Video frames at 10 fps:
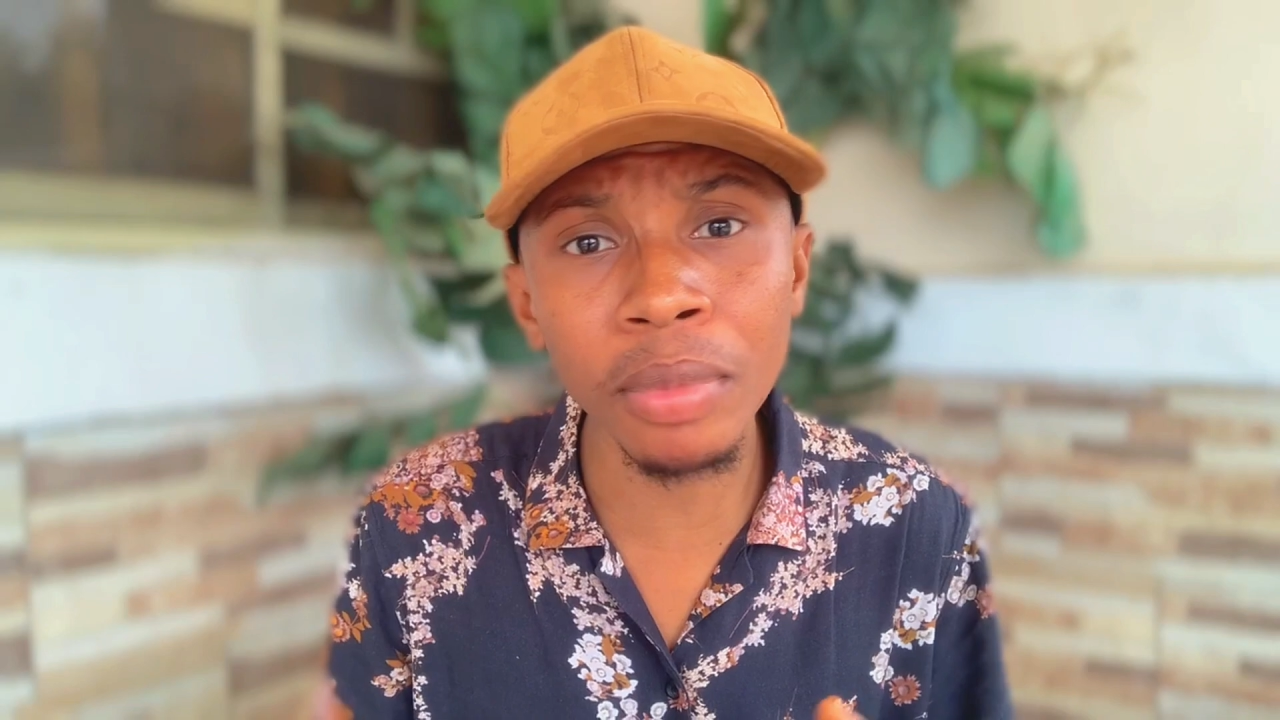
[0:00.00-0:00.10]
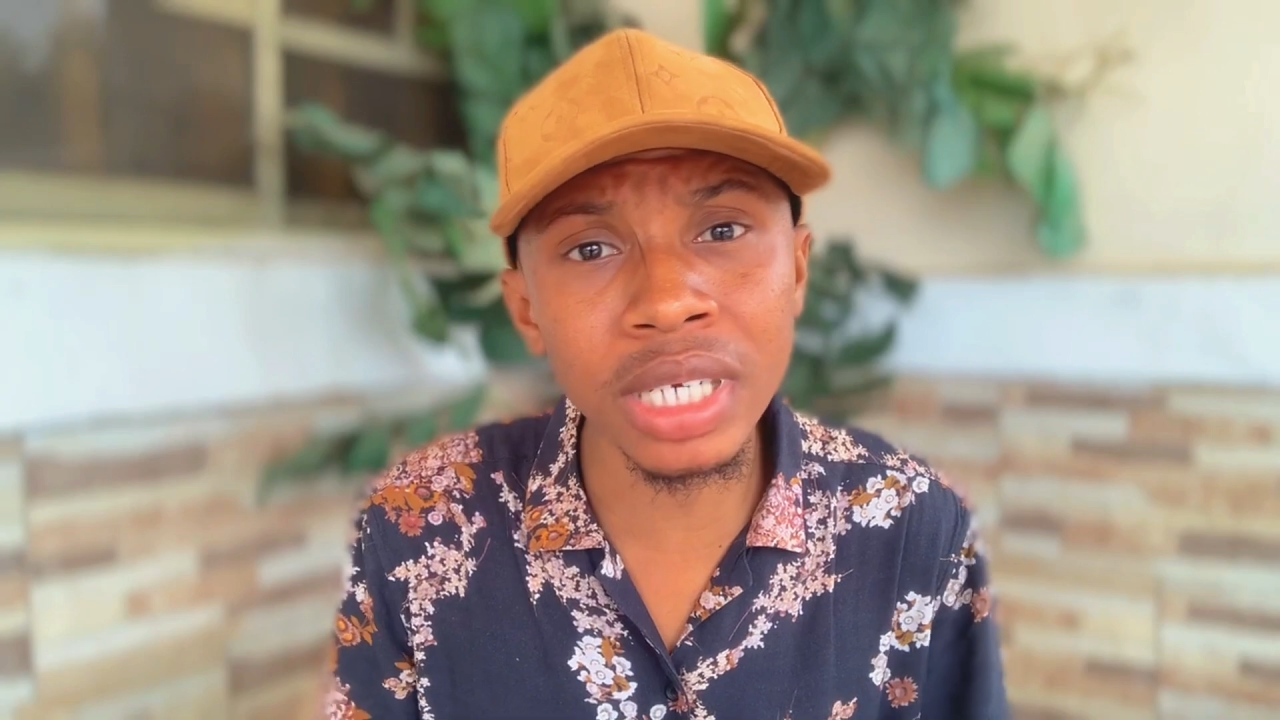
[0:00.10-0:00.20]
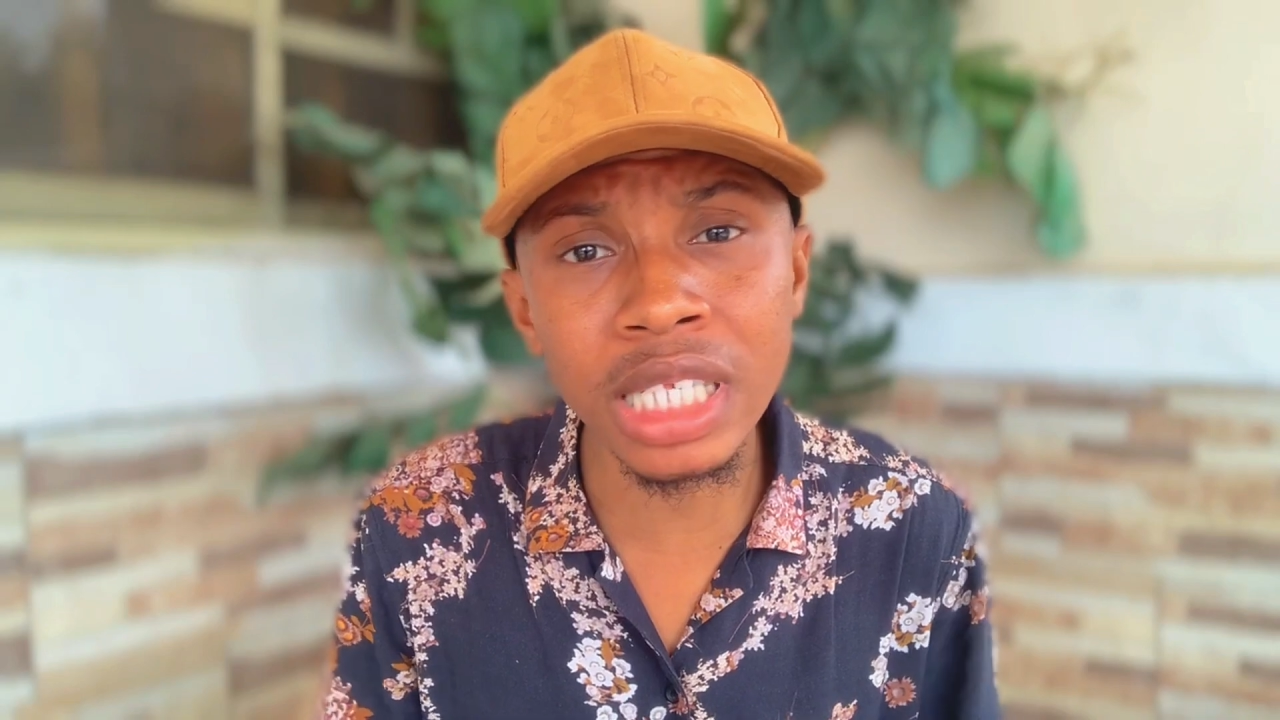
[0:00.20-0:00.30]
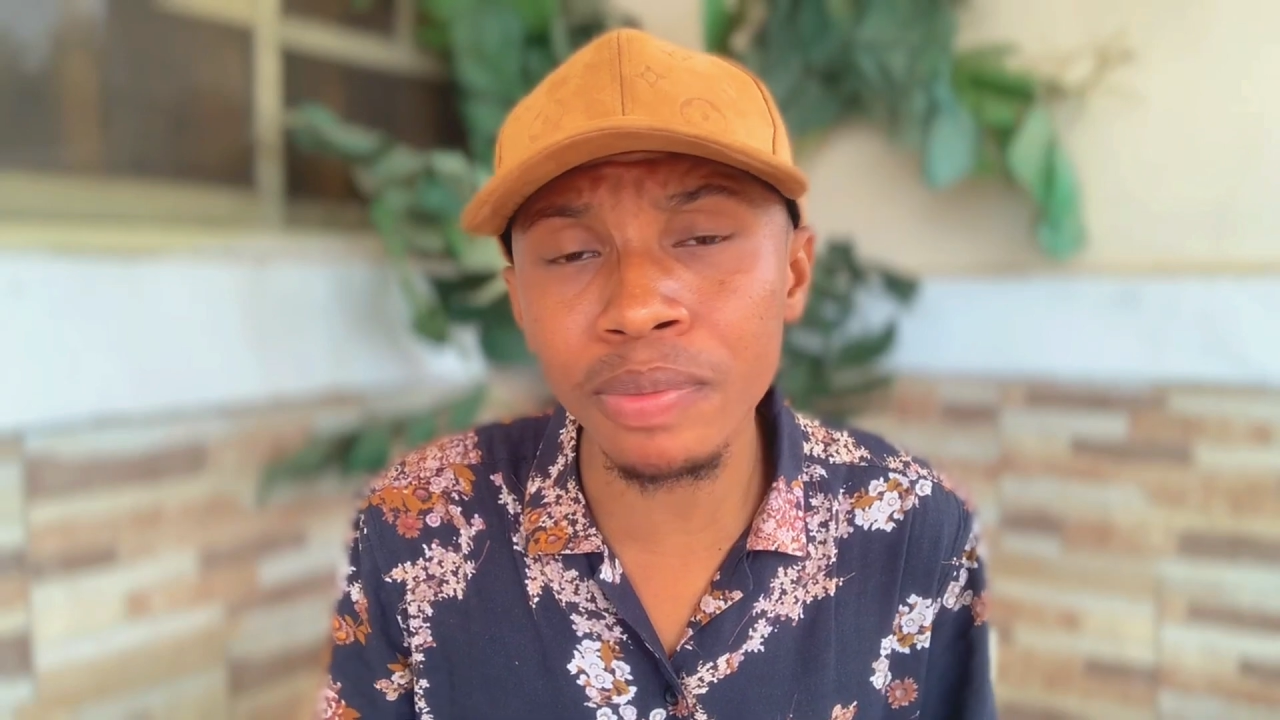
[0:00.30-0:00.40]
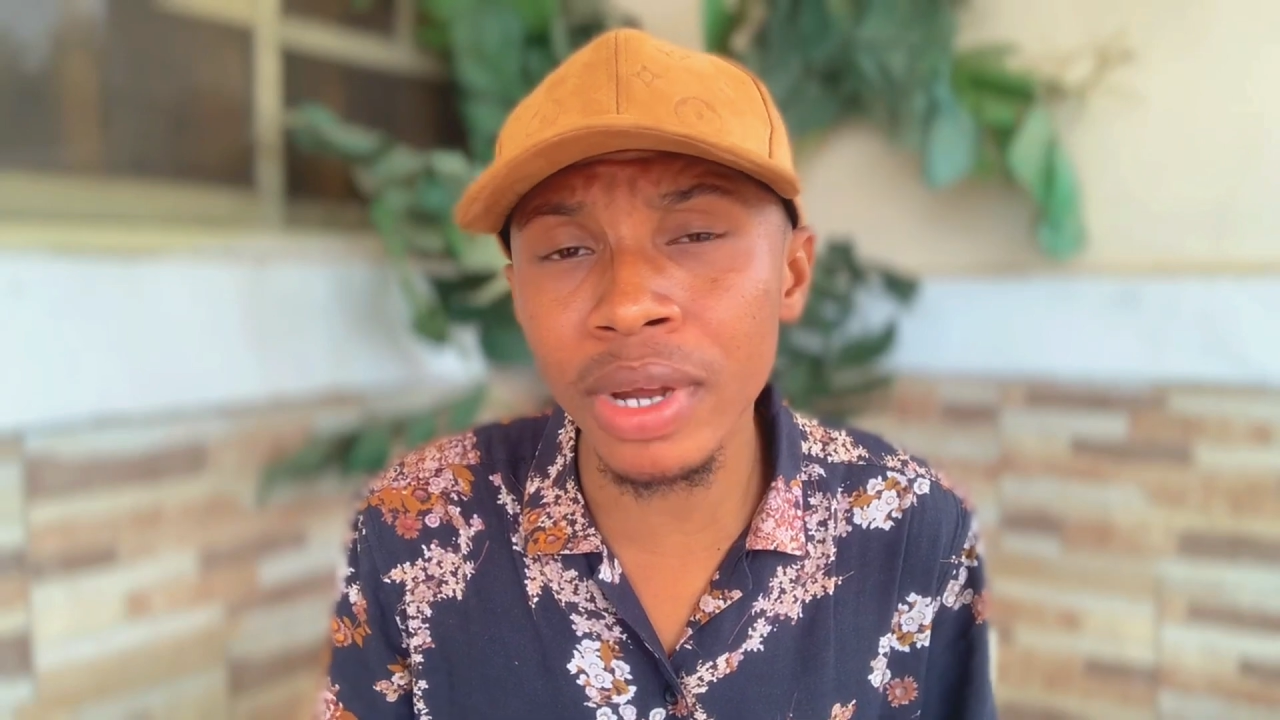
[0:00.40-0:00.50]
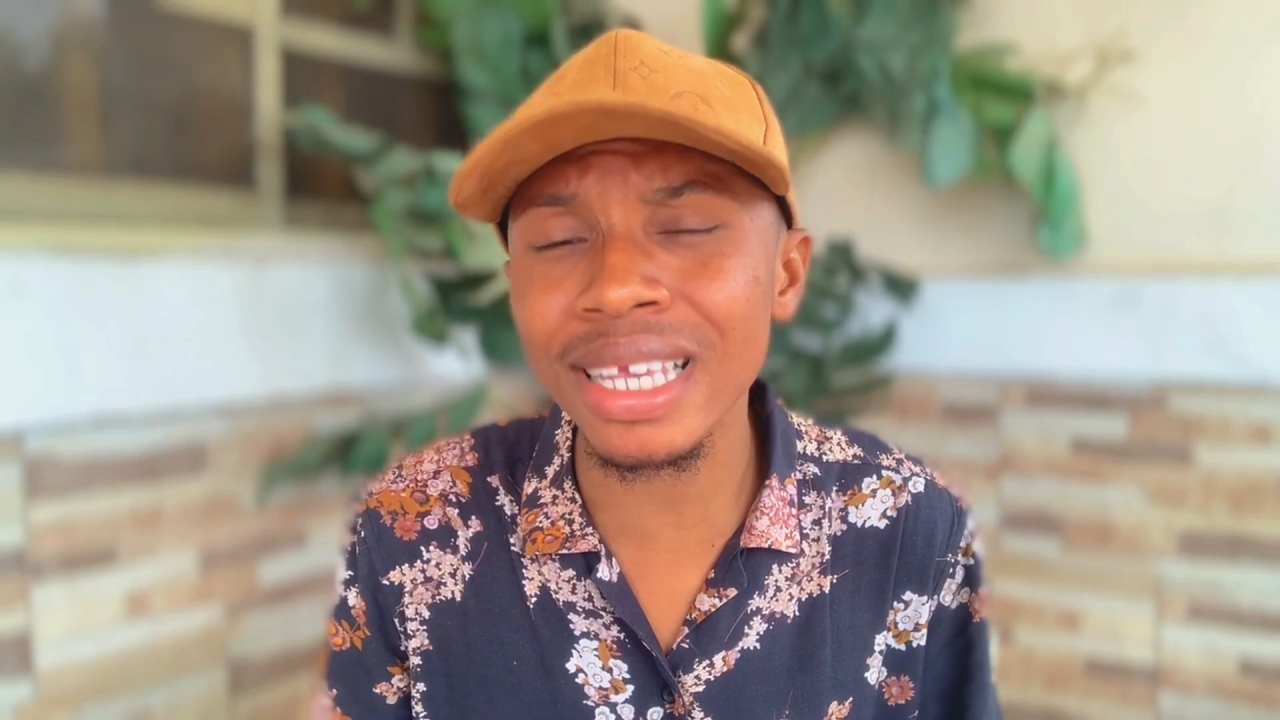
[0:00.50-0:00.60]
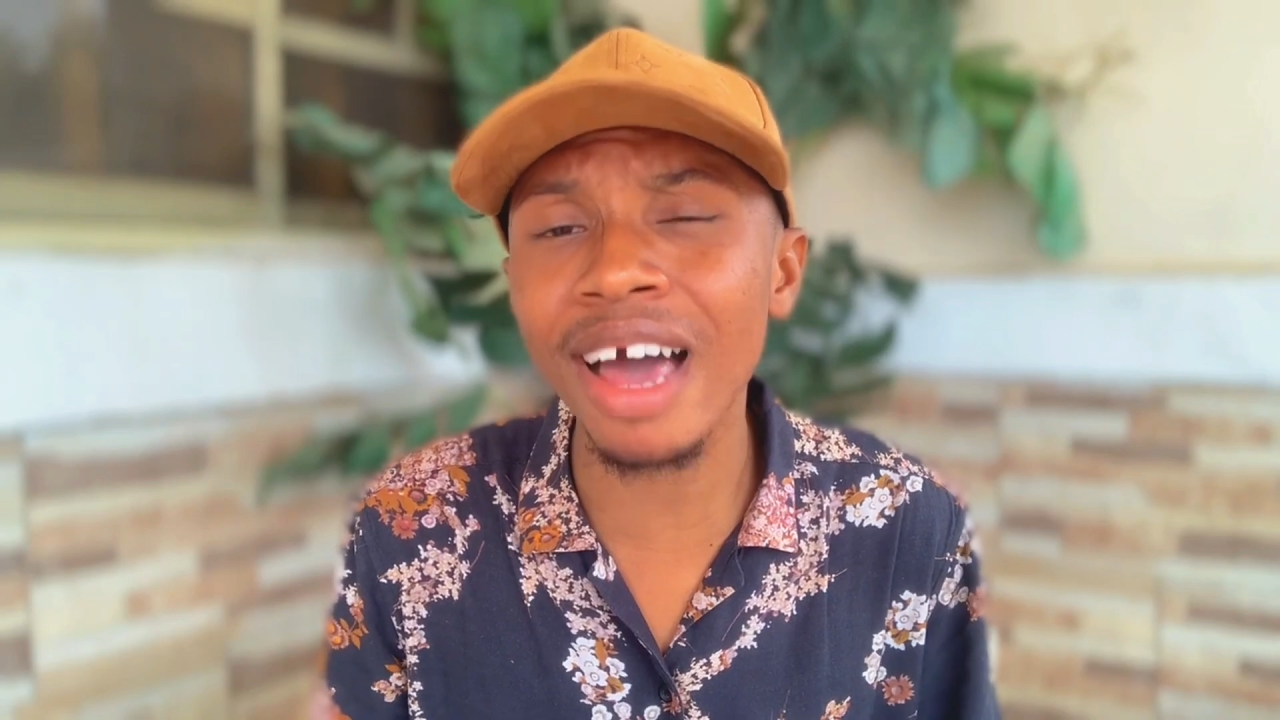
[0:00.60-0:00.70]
body sprays